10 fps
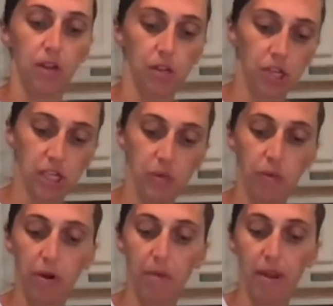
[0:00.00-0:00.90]
just because we
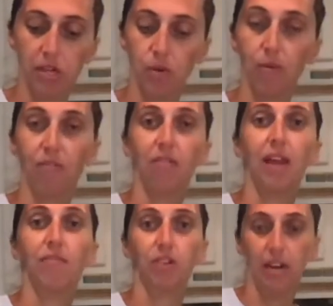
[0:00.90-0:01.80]
want to make sure we're
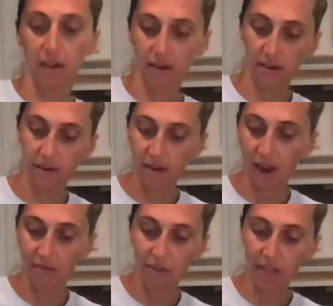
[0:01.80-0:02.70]
flavoring
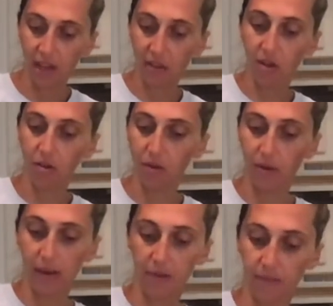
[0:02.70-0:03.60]
everything along the way.